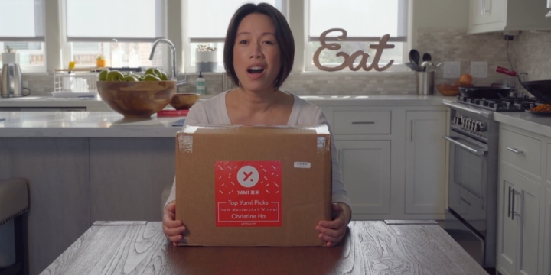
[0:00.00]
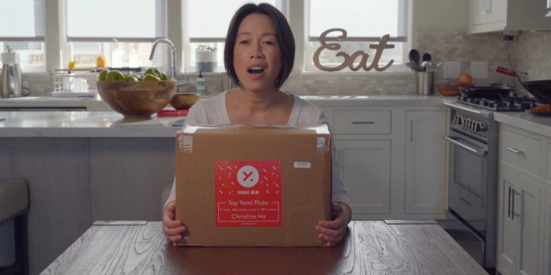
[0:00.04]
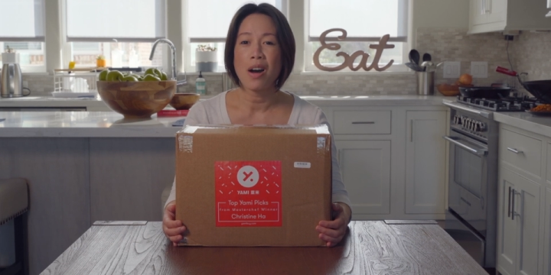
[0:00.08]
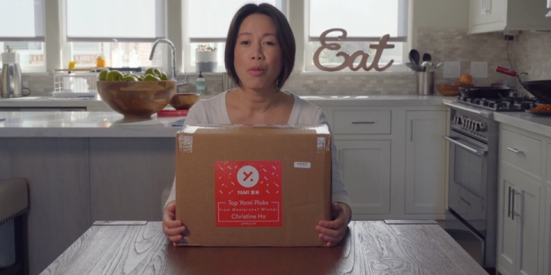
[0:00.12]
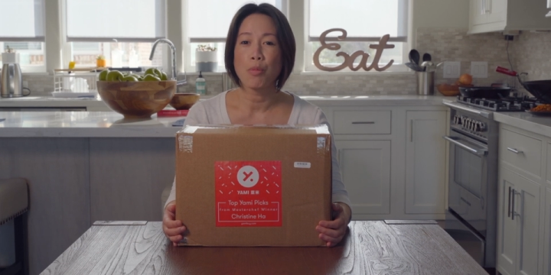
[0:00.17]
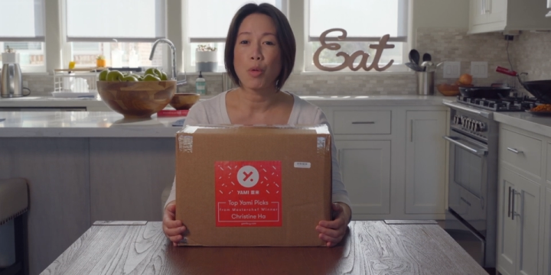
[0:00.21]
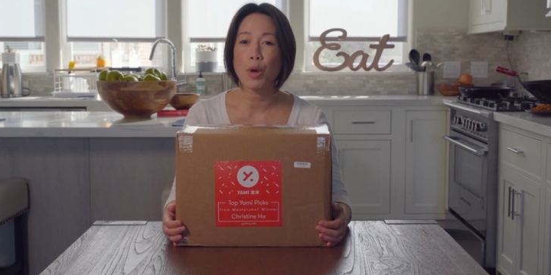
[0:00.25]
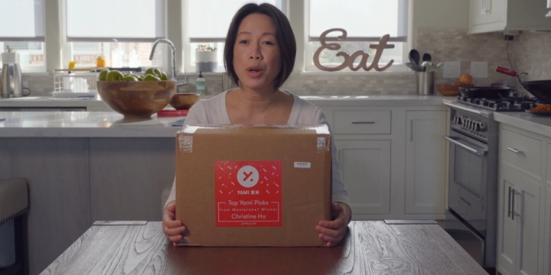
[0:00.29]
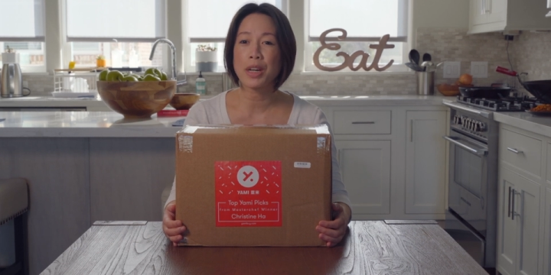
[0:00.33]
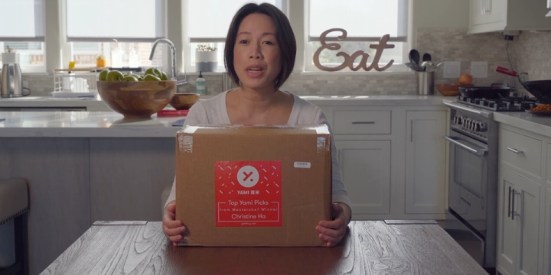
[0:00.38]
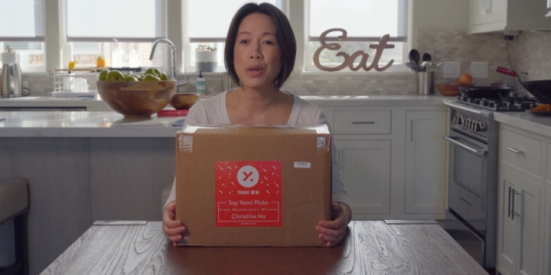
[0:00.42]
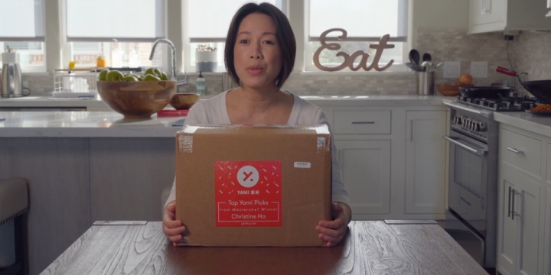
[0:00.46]

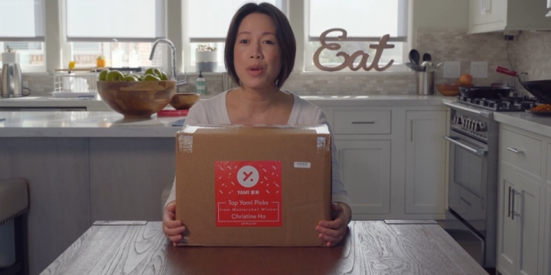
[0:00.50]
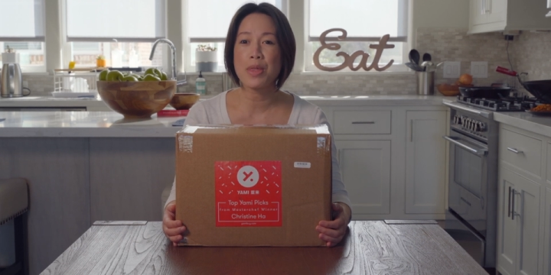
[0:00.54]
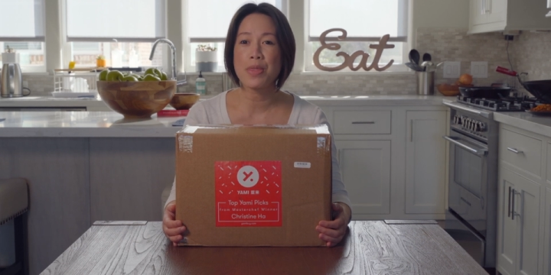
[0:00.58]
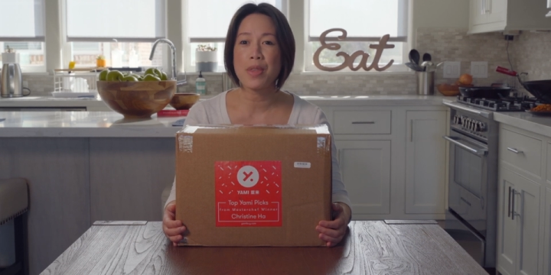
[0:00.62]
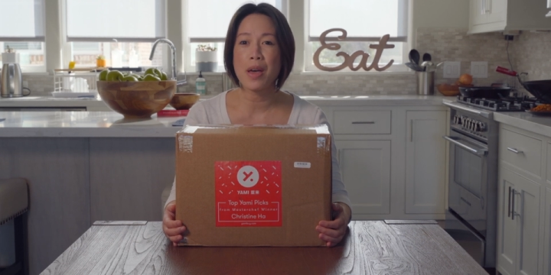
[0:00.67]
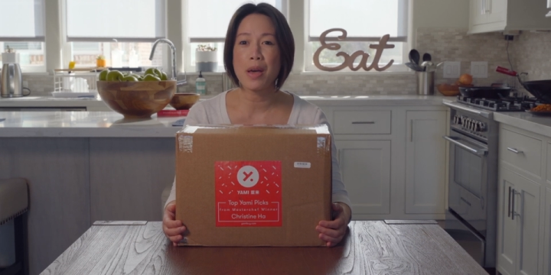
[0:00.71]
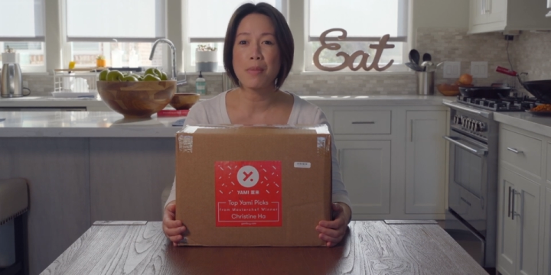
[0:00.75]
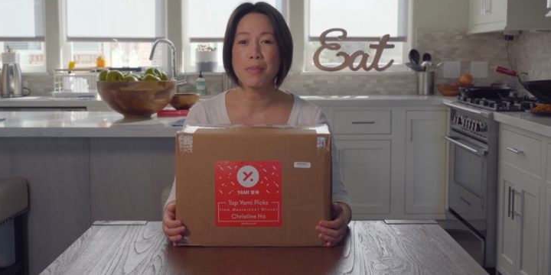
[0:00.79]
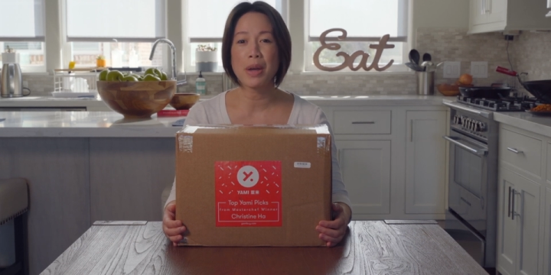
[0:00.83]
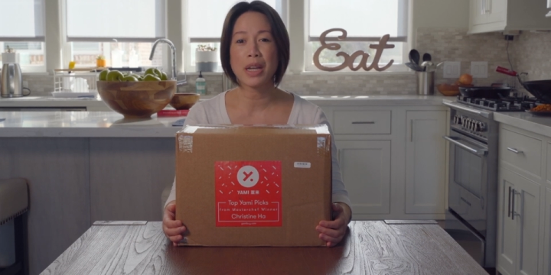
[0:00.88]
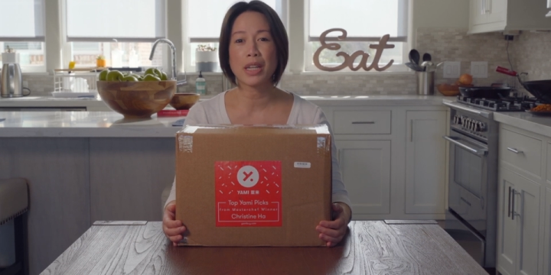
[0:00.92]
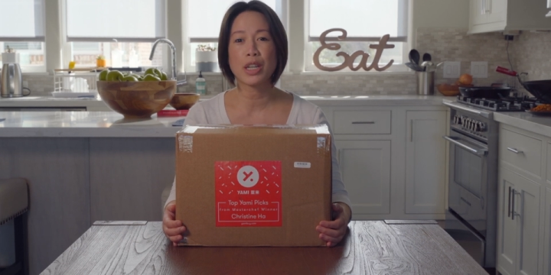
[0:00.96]
working with
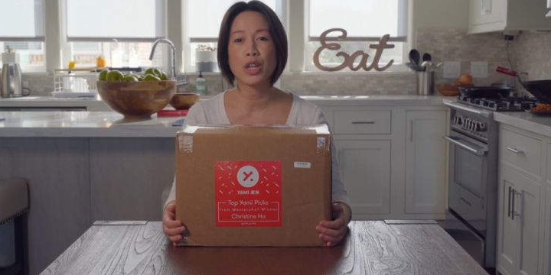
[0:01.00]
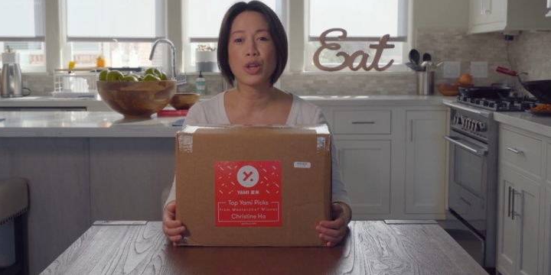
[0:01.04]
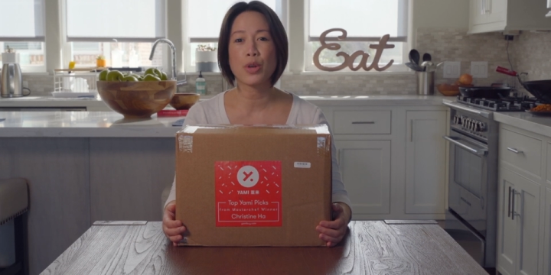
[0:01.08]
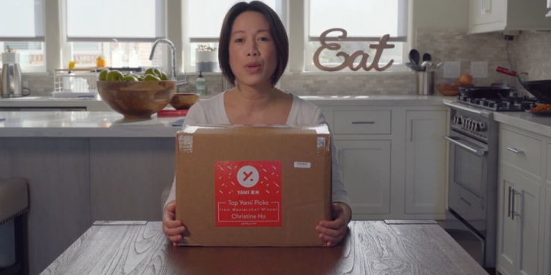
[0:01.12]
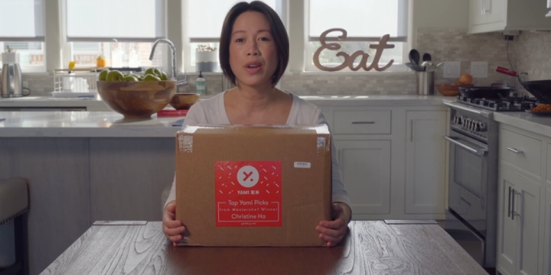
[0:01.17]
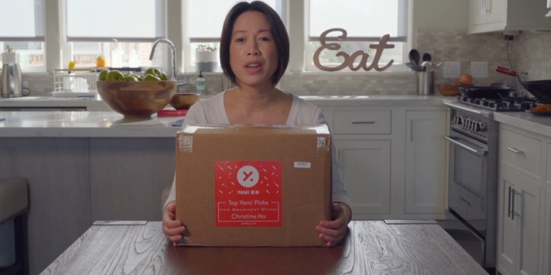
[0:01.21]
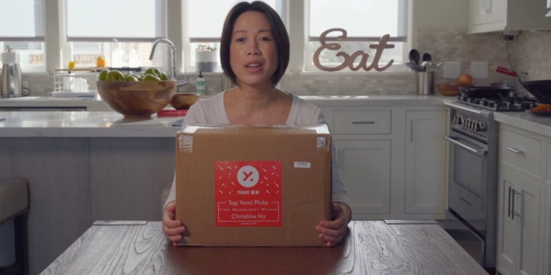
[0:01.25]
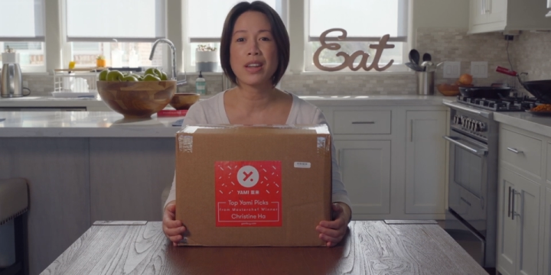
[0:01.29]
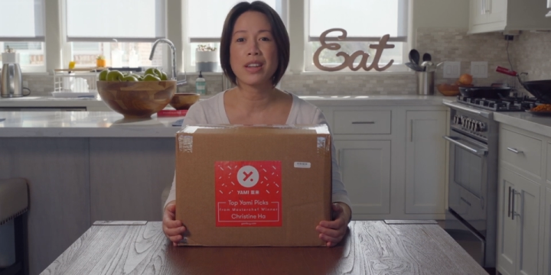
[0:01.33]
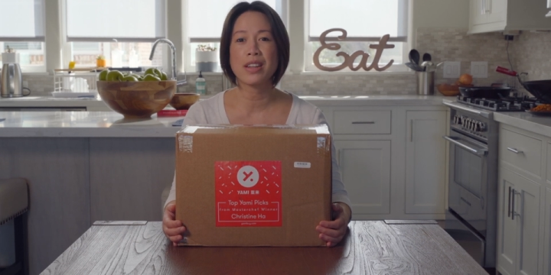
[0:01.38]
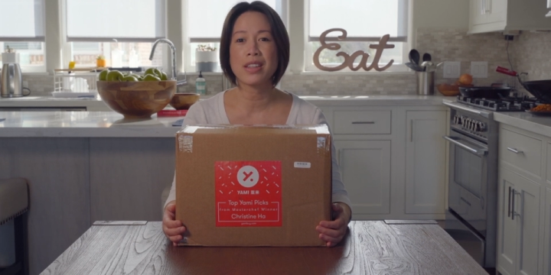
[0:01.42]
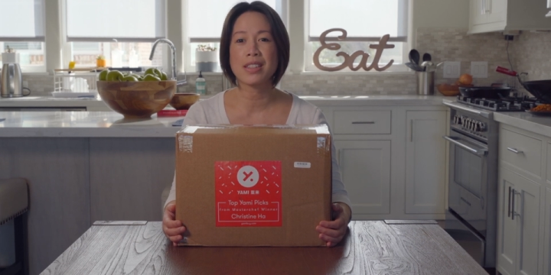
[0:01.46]
them, I
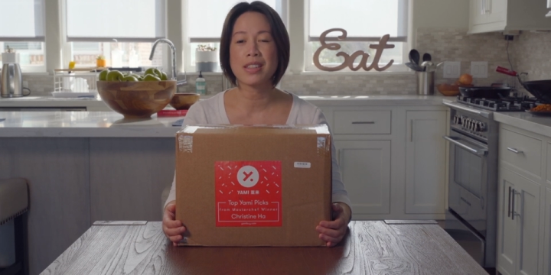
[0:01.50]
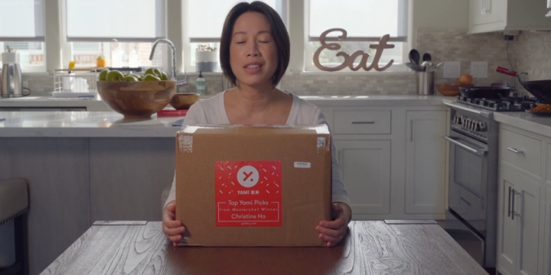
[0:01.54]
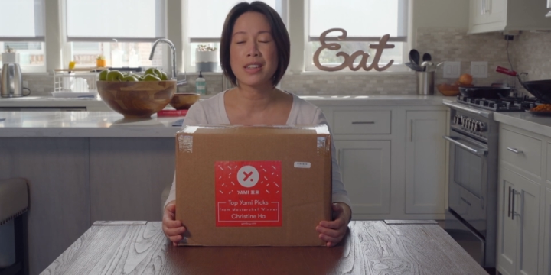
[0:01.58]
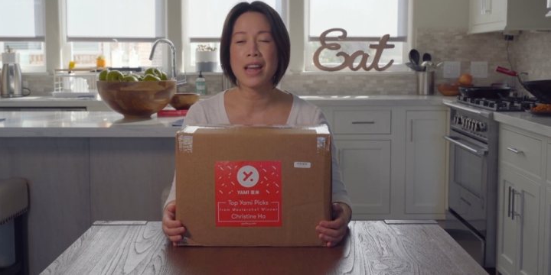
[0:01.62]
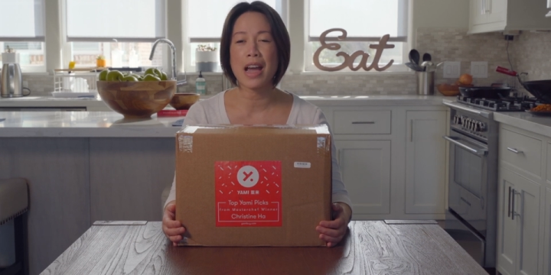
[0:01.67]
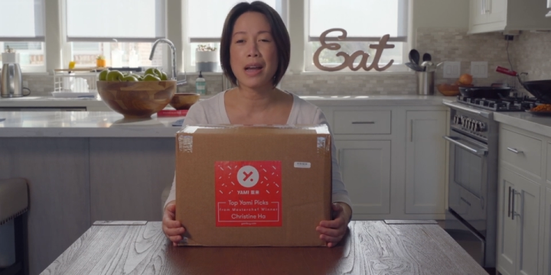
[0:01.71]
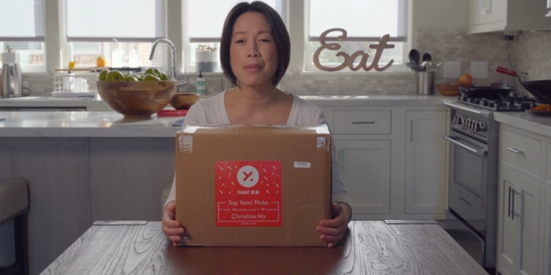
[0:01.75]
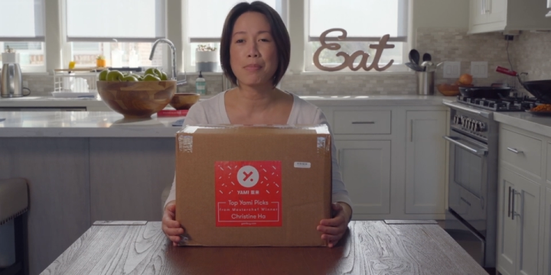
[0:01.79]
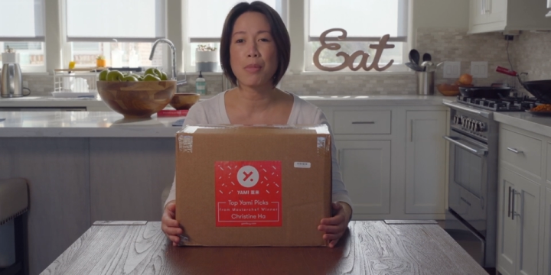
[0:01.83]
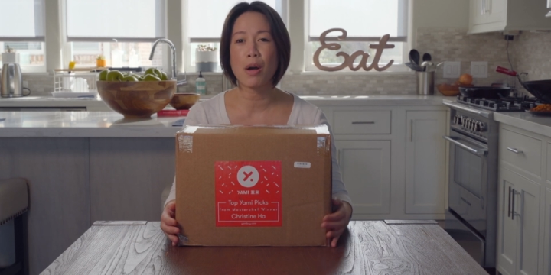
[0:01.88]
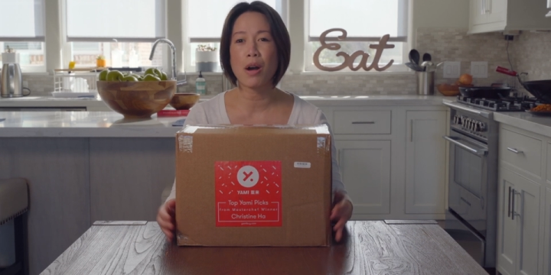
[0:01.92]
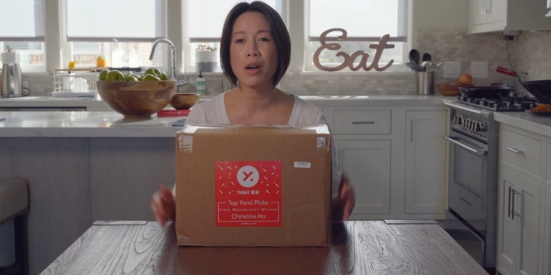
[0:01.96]
curated a
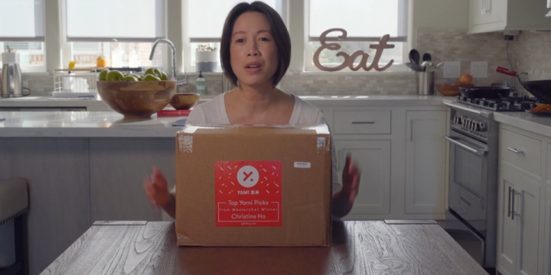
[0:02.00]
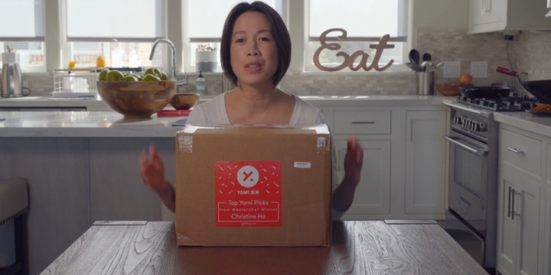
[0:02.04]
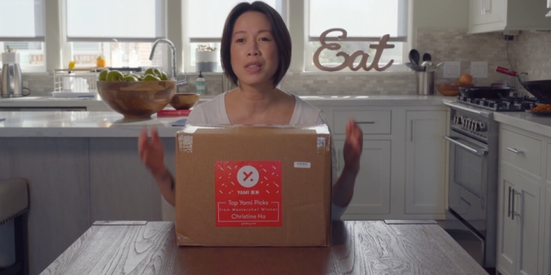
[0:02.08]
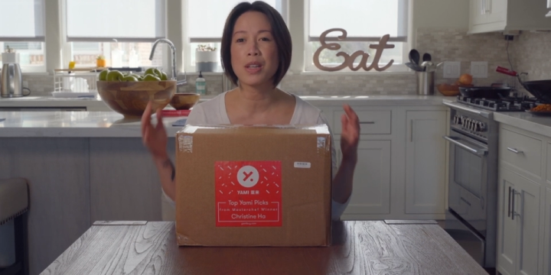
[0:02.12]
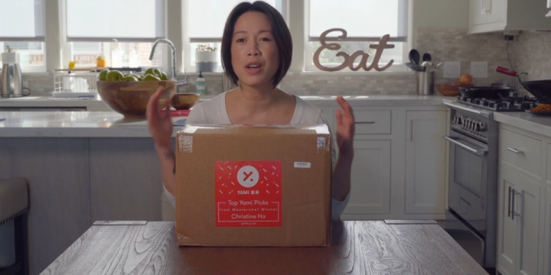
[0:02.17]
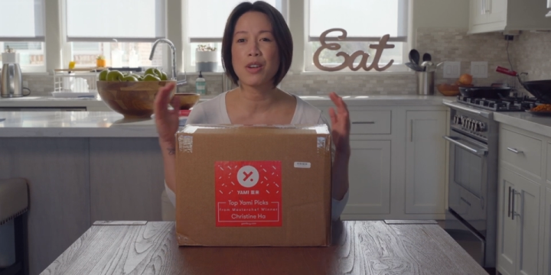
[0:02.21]
snack box